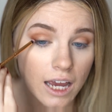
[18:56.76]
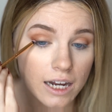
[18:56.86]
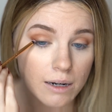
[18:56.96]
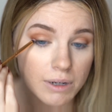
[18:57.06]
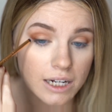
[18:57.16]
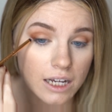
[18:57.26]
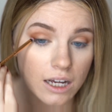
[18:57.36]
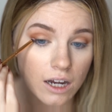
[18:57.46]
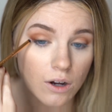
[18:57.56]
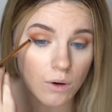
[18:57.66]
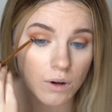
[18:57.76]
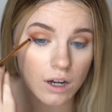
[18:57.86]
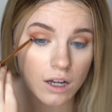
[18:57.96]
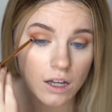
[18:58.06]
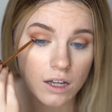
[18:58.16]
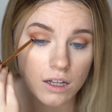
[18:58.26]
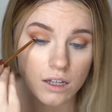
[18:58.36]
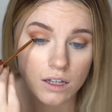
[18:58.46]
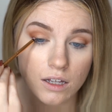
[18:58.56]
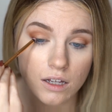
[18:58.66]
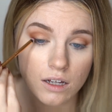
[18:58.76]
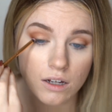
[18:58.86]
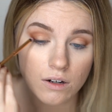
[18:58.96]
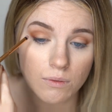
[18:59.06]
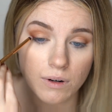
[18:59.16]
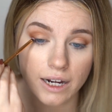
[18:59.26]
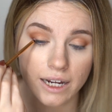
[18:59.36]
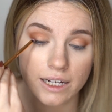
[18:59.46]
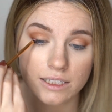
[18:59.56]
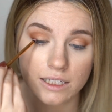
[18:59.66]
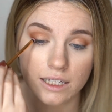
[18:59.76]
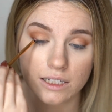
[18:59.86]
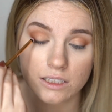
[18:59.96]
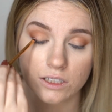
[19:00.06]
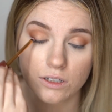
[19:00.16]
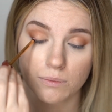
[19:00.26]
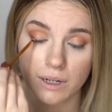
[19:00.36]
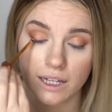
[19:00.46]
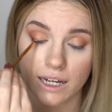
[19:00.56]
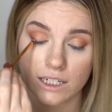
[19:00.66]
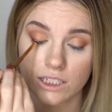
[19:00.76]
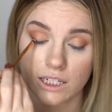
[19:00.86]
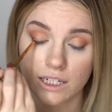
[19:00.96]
and I'm going to go right into my lash